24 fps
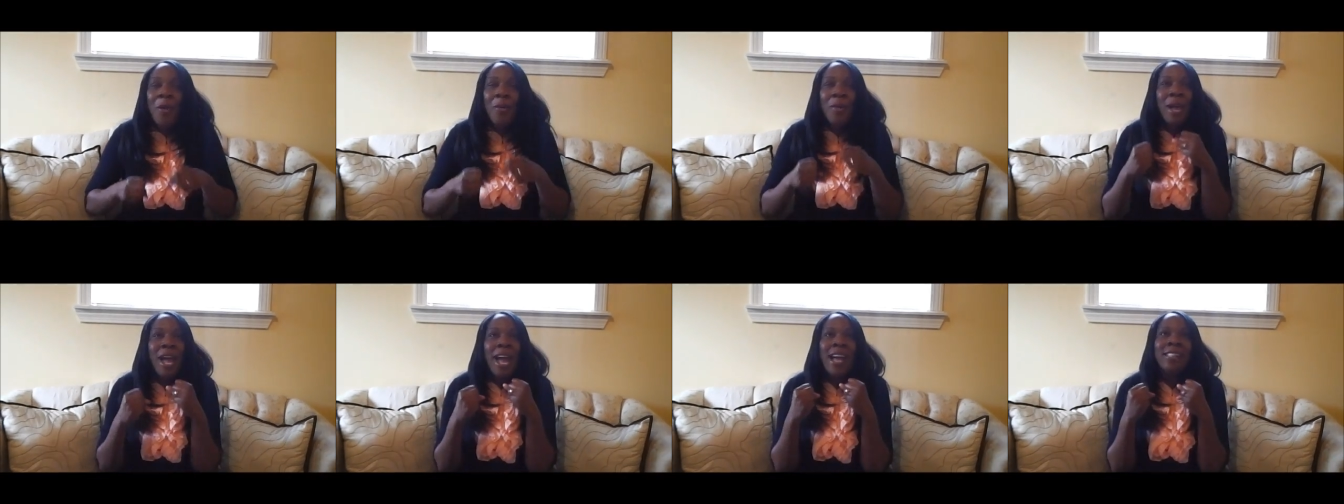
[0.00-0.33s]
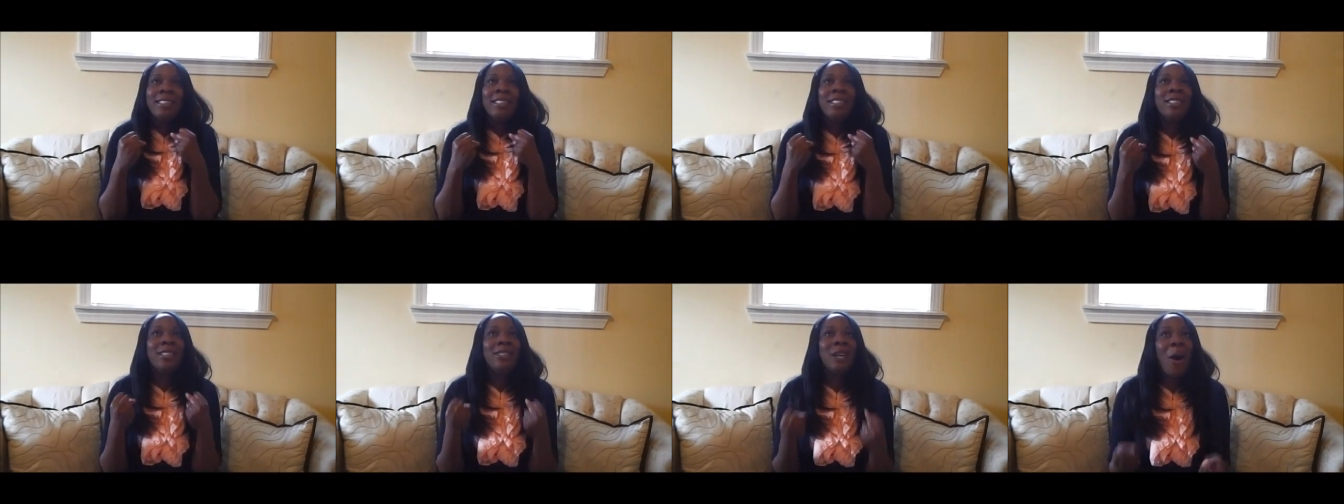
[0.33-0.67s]
we
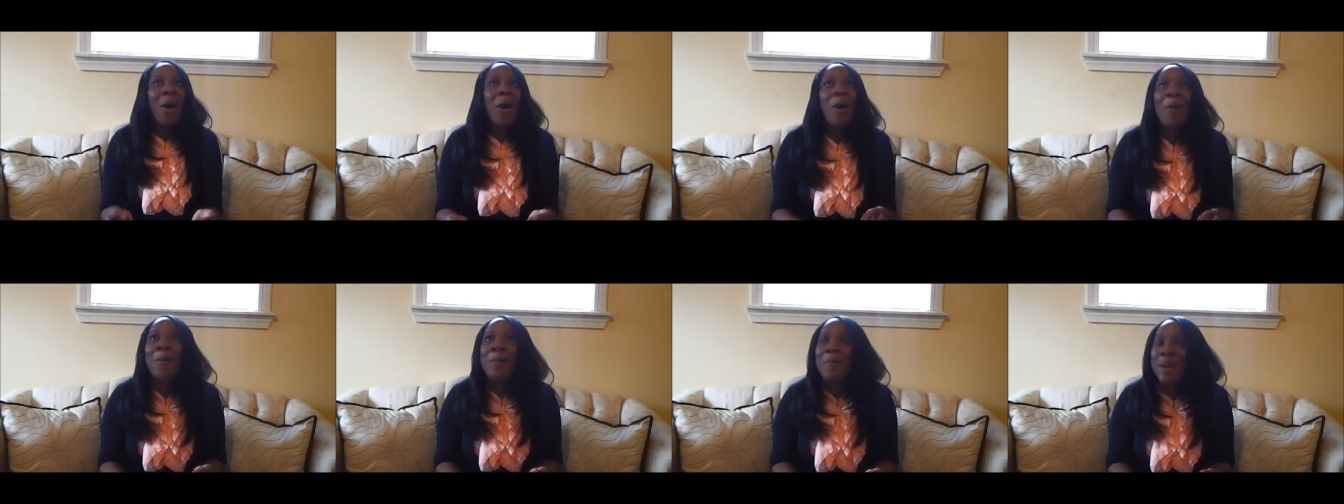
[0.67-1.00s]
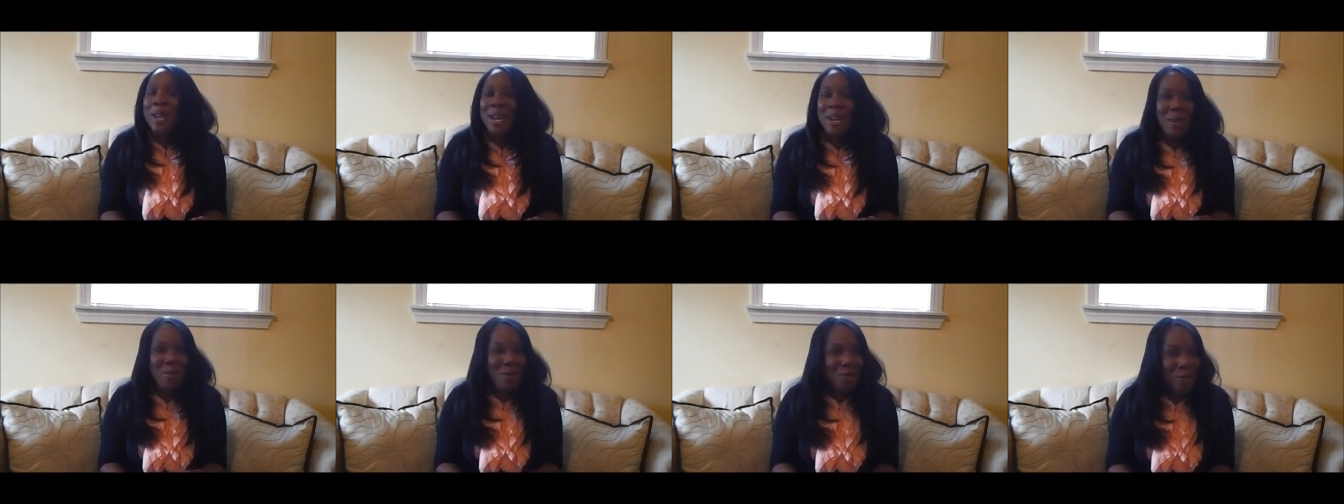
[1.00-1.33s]
had so
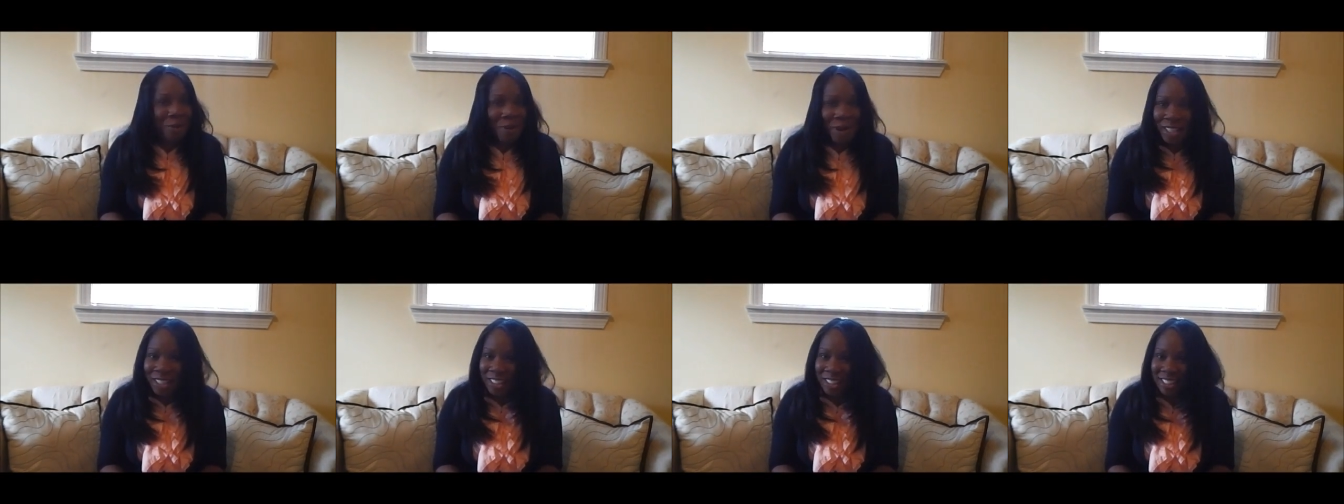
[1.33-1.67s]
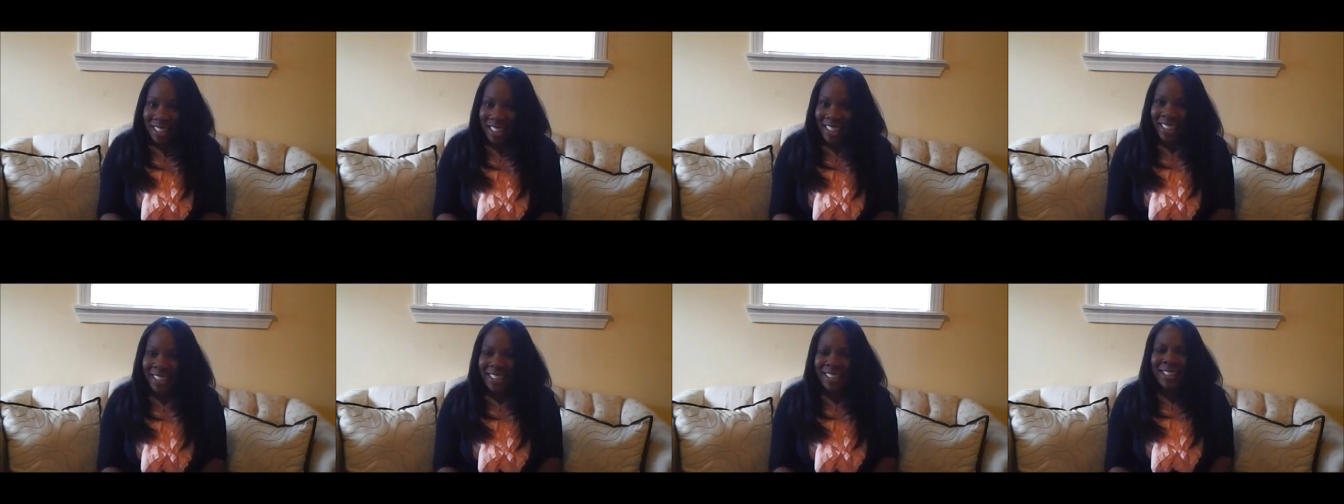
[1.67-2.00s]
many
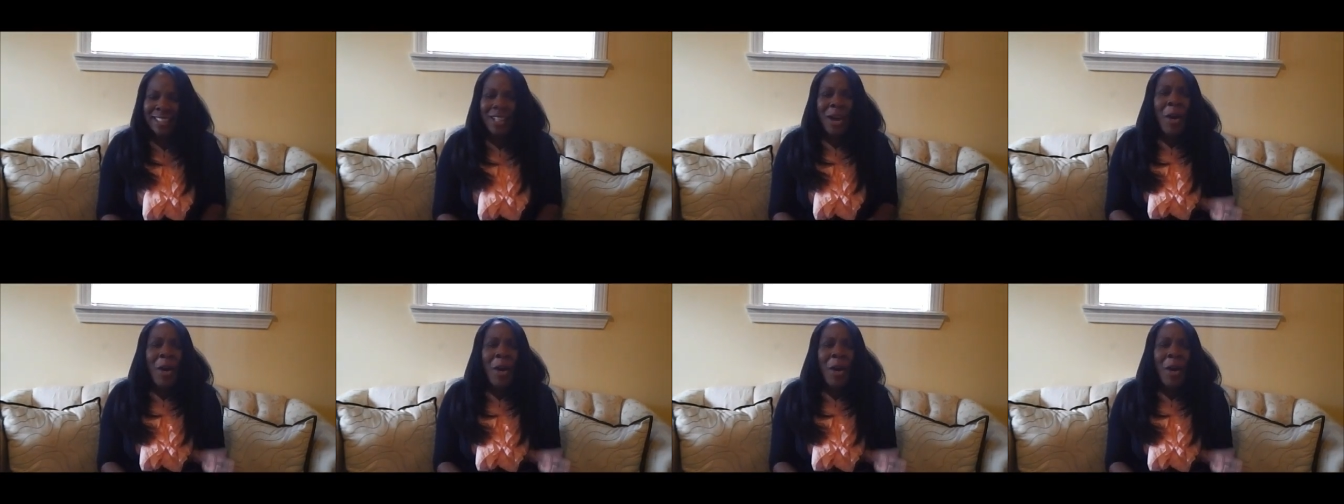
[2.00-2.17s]
questions,